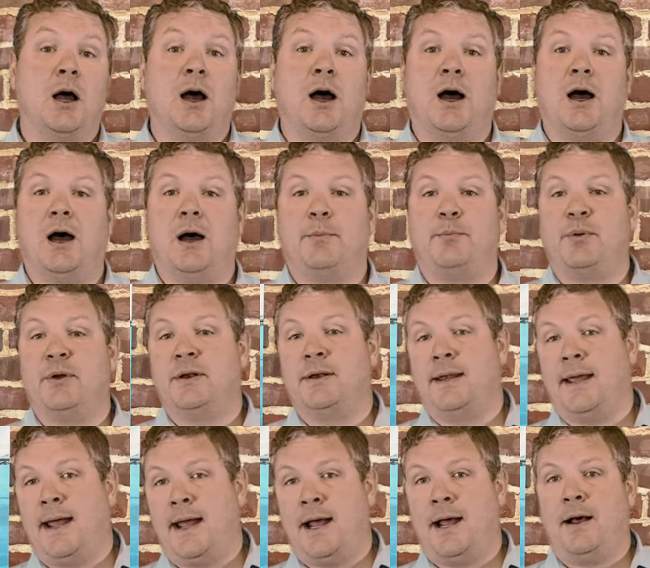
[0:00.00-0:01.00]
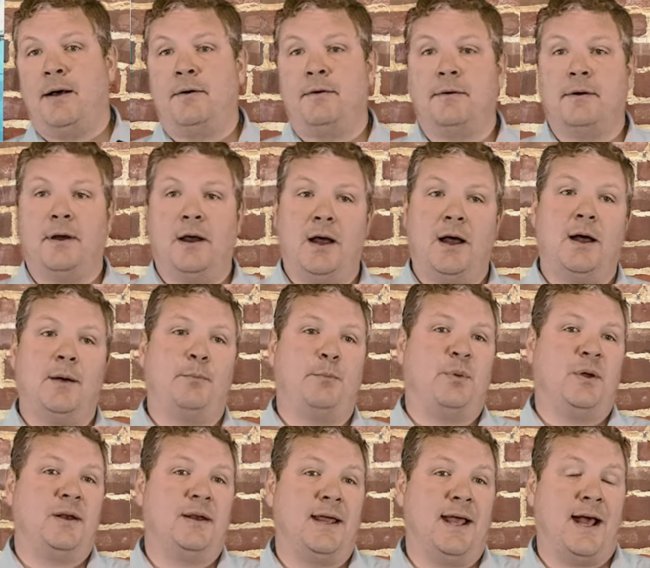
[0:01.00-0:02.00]
Up and down,
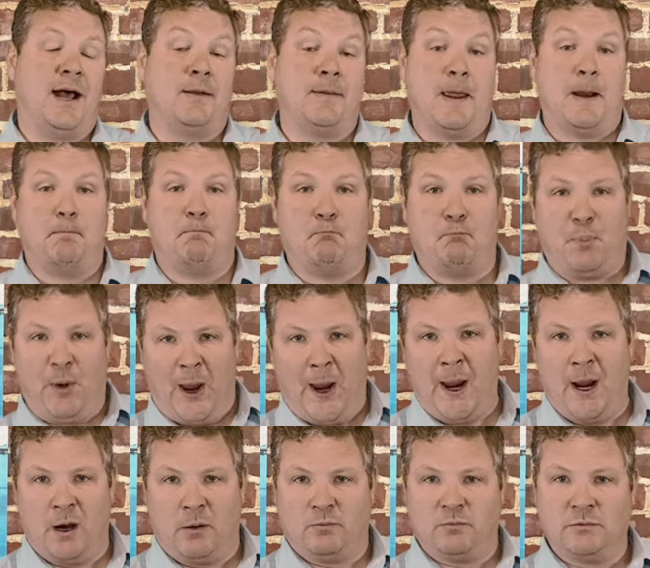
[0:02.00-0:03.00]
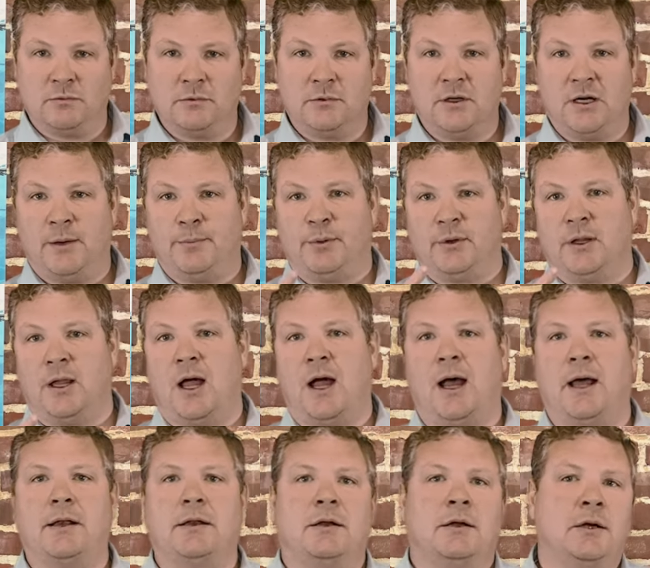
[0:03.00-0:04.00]
then bam, up a
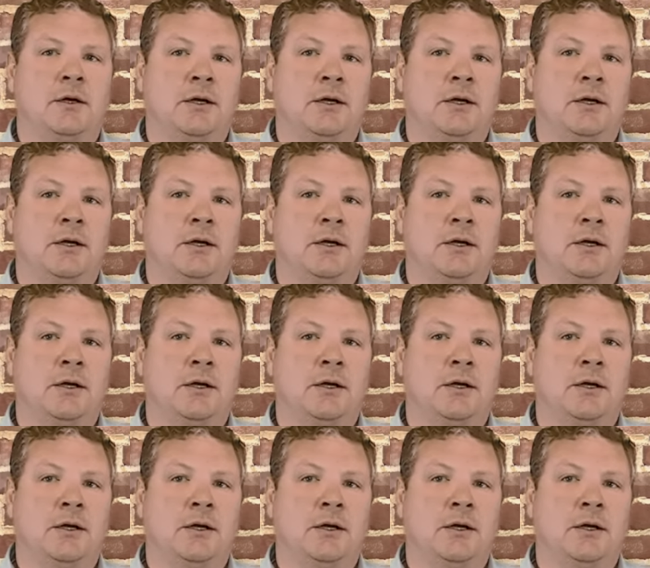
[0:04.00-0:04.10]
lot.